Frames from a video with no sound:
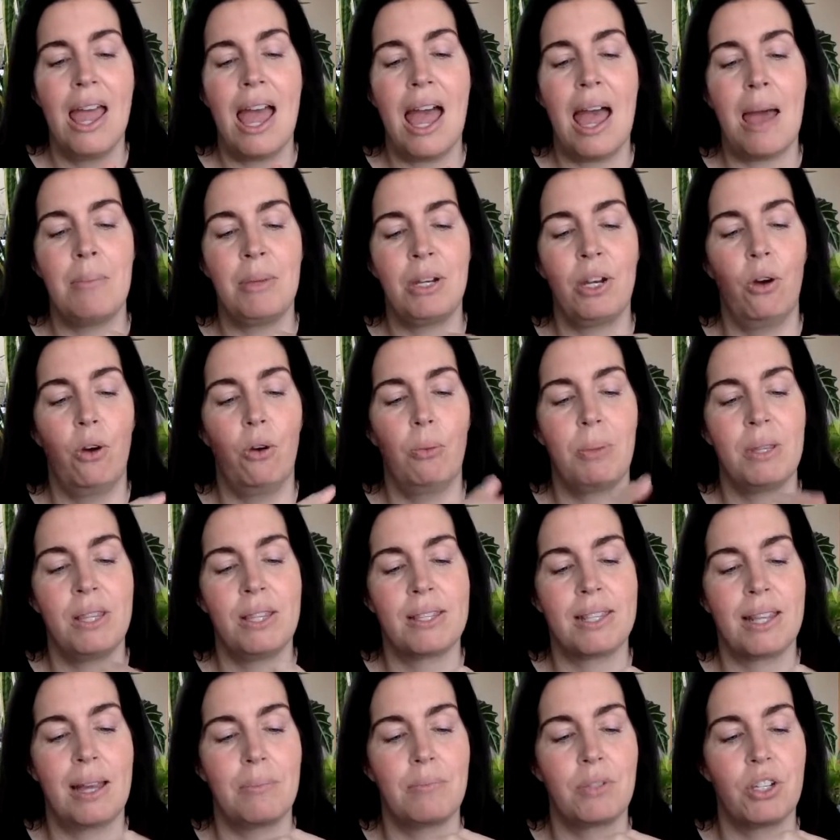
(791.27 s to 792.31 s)
I'm going to open
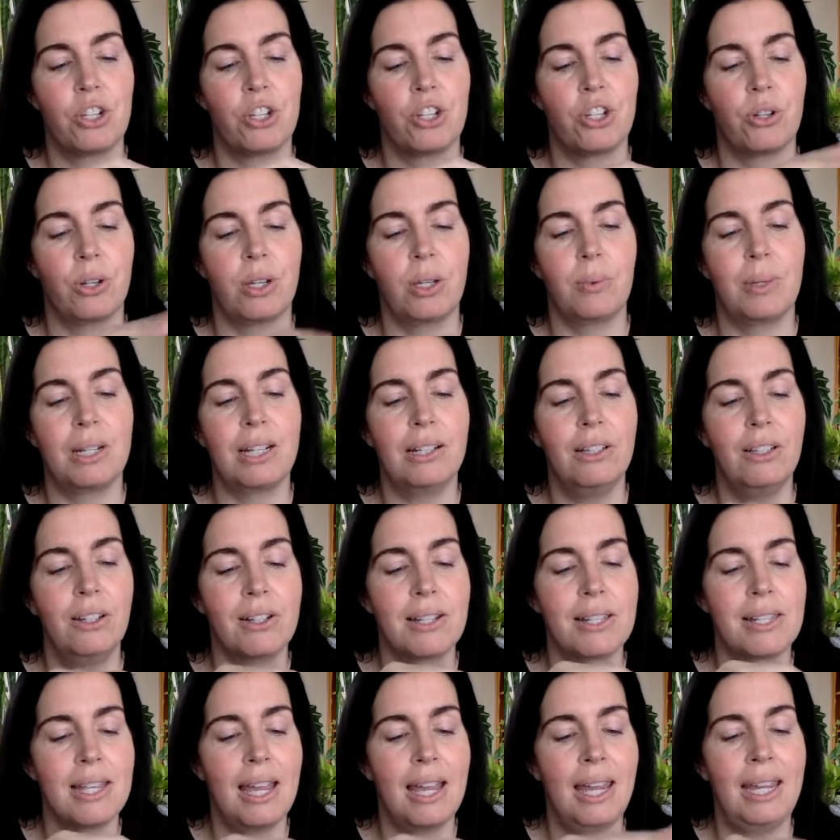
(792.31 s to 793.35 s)
this up to show you what it
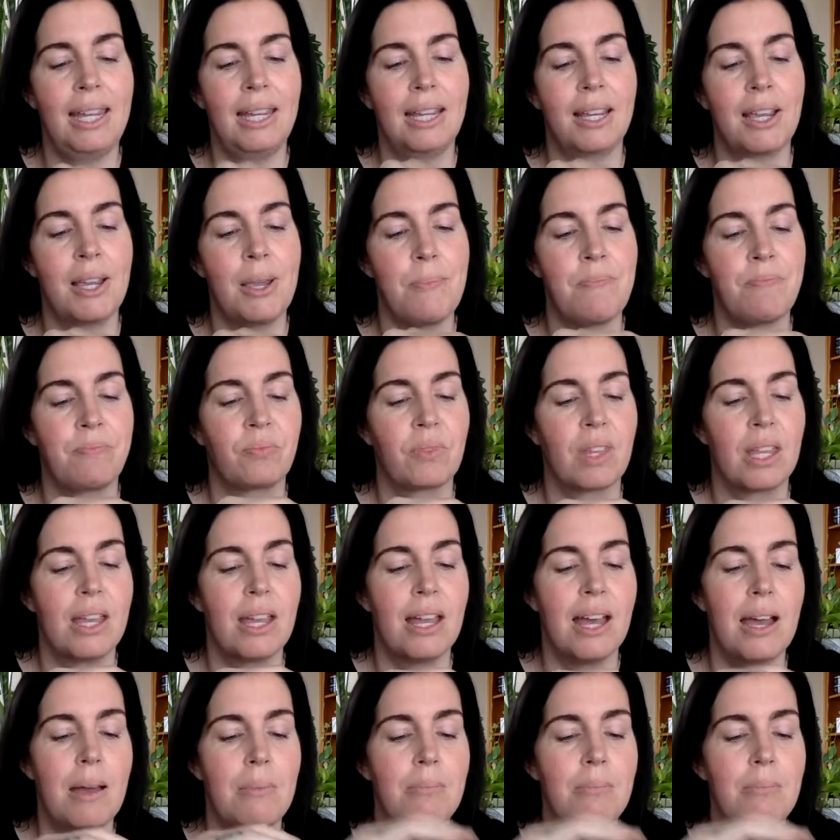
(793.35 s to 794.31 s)
looks like. A